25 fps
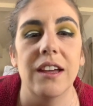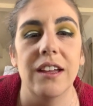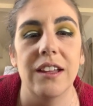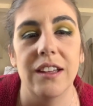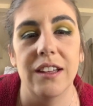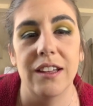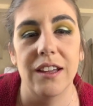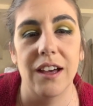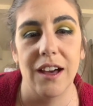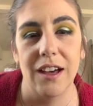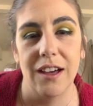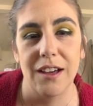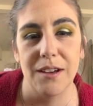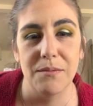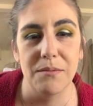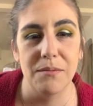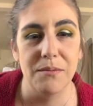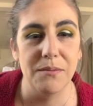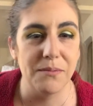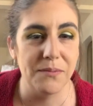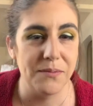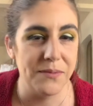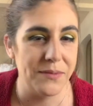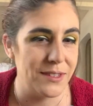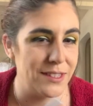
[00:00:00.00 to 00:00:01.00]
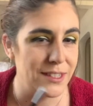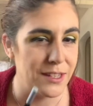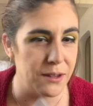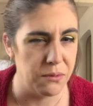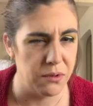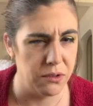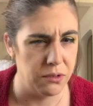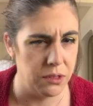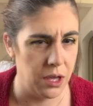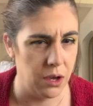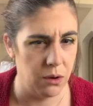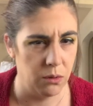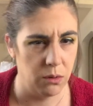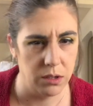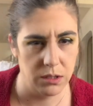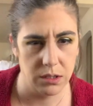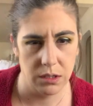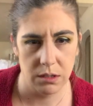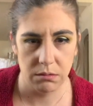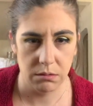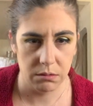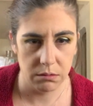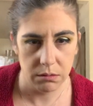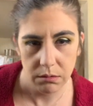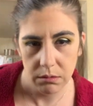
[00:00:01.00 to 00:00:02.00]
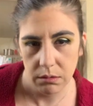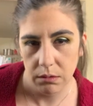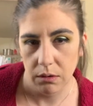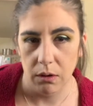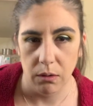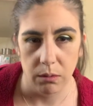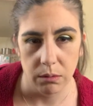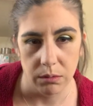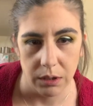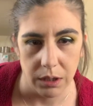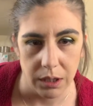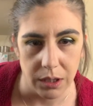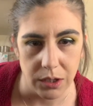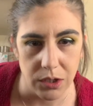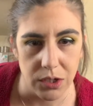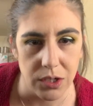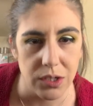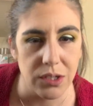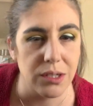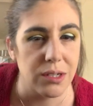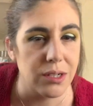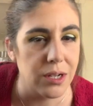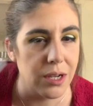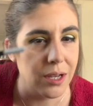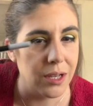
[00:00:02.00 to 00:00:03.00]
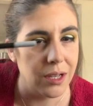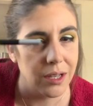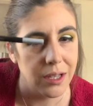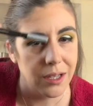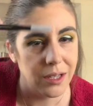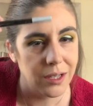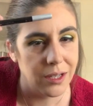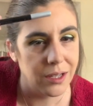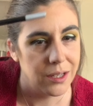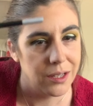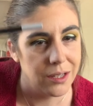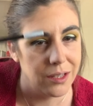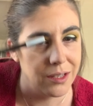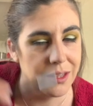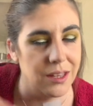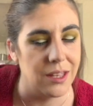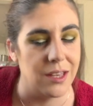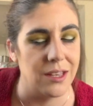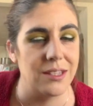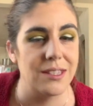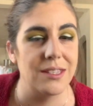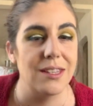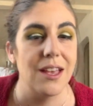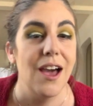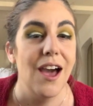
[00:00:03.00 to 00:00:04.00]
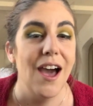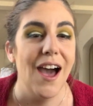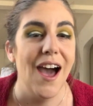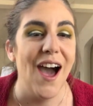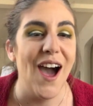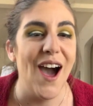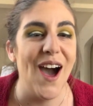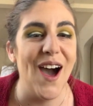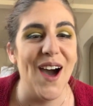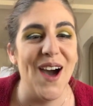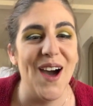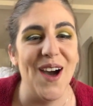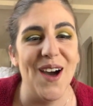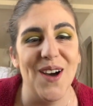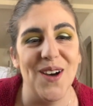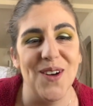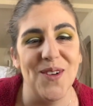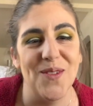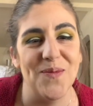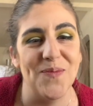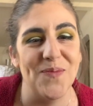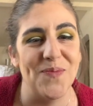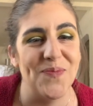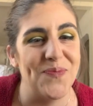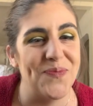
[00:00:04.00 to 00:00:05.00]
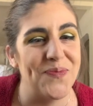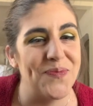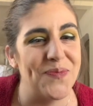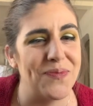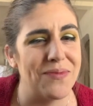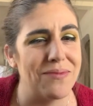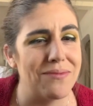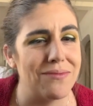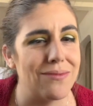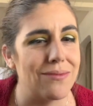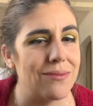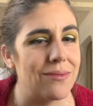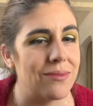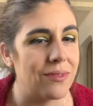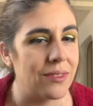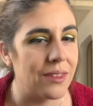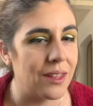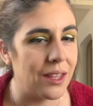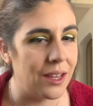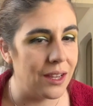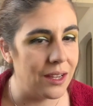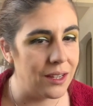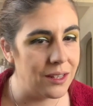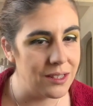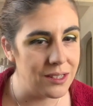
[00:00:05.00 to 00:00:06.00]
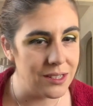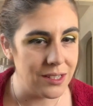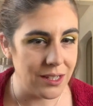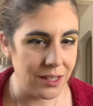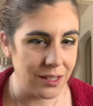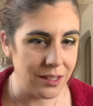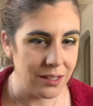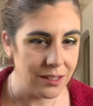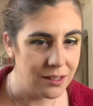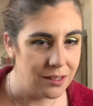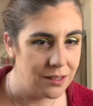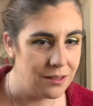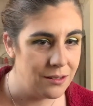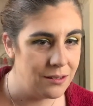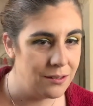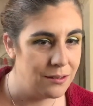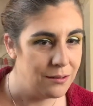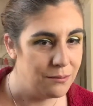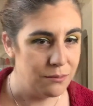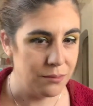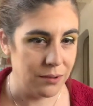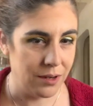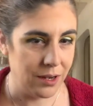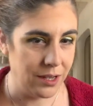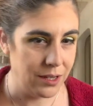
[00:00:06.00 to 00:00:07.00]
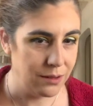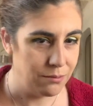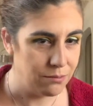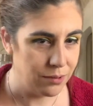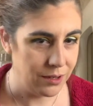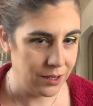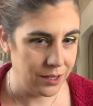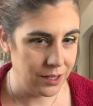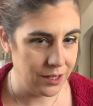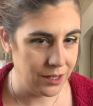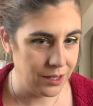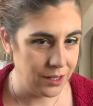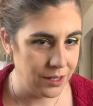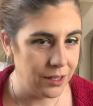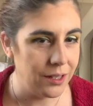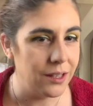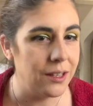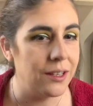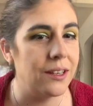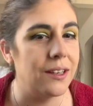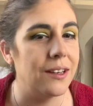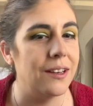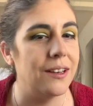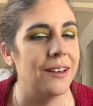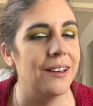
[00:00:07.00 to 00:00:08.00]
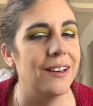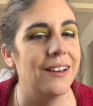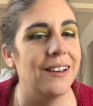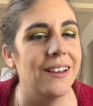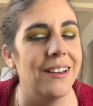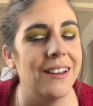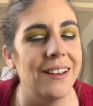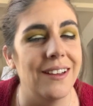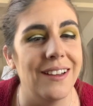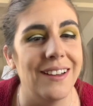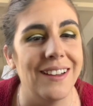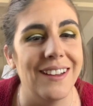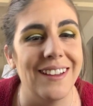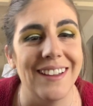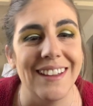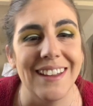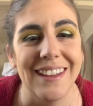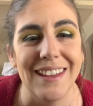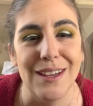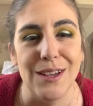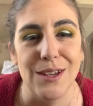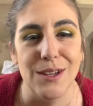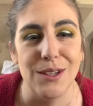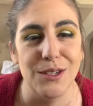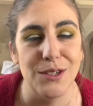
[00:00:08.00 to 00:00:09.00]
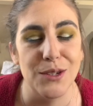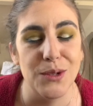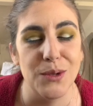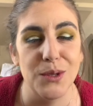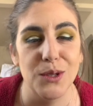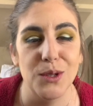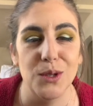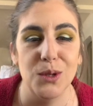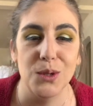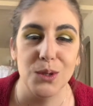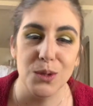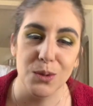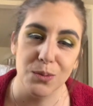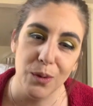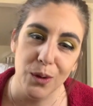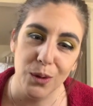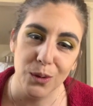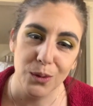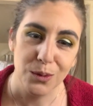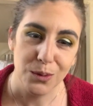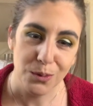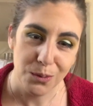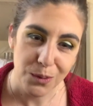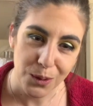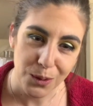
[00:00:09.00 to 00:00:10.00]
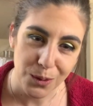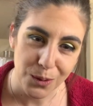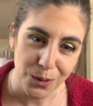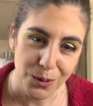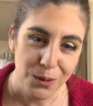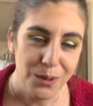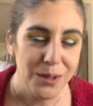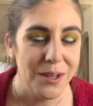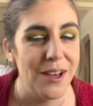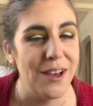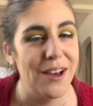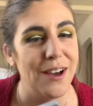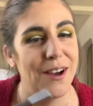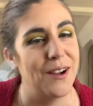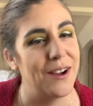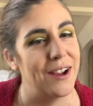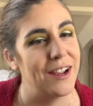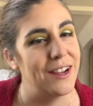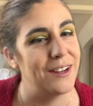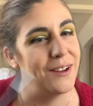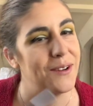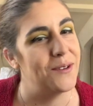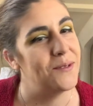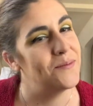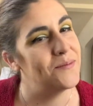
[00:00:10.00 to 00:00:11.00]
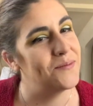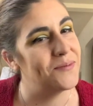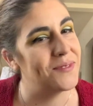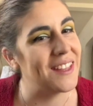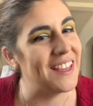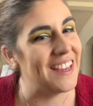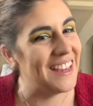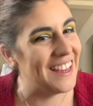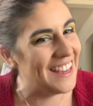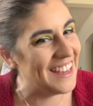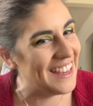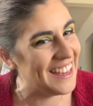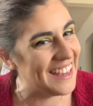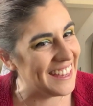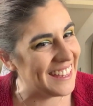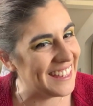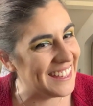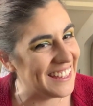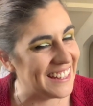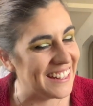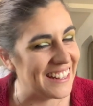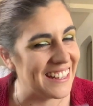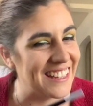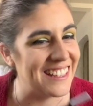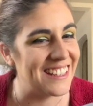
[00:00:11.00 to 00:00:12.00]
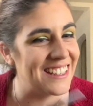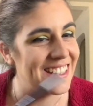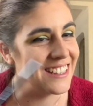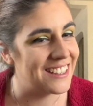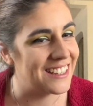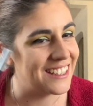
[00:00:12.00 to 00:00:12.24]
Not really. Some of that wasn't only just this. I had to take a little break. Do a little smoke. All right, no, kidding.